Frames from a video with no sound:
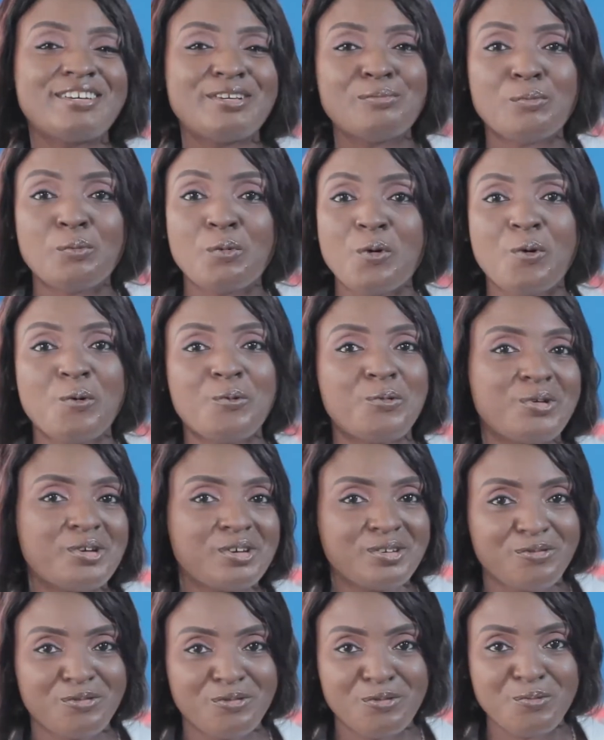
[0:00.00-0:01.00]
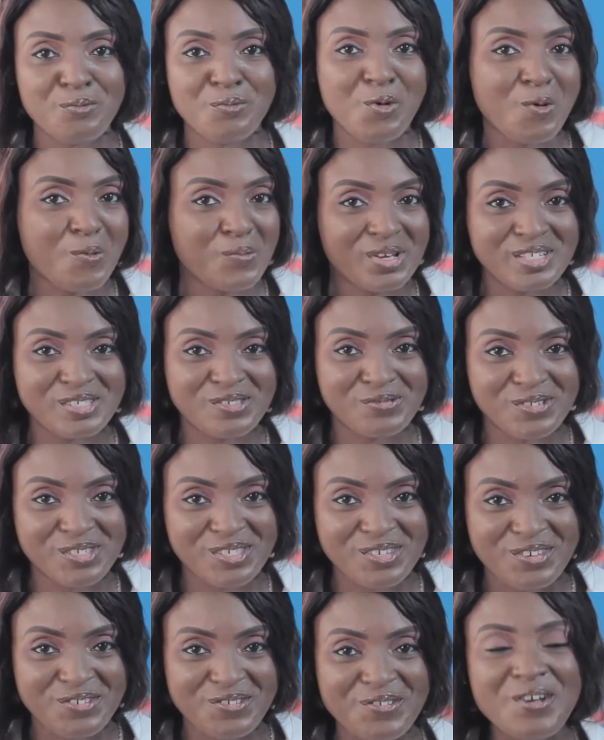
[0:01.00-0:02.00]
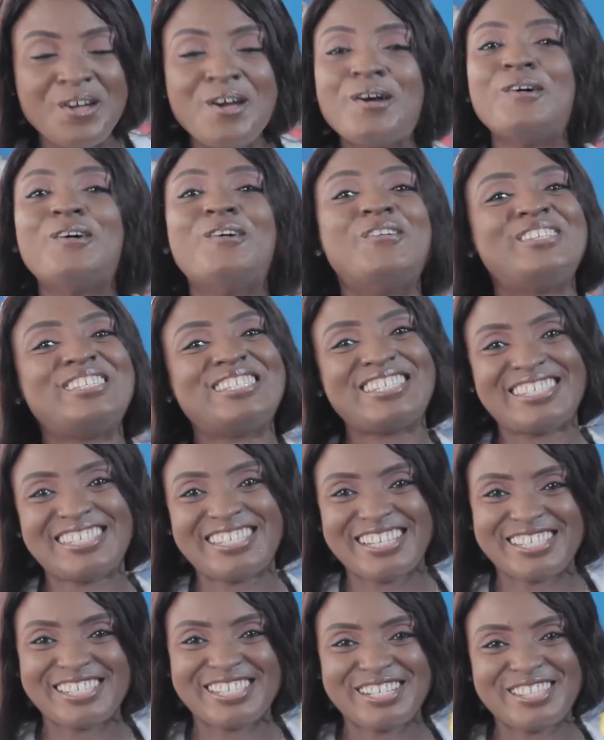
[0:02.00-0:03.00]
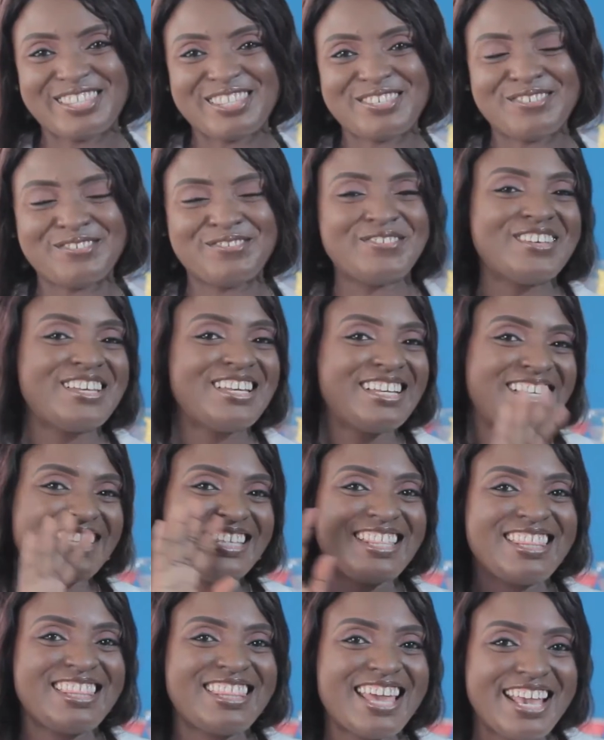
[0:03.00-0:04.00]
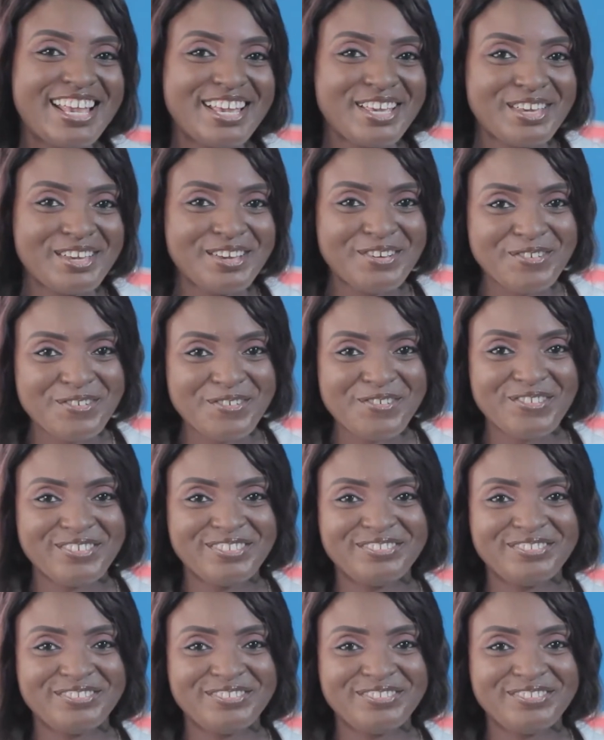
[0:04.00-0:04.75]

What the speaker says: more wonderful moments with you on season 2. Thank you.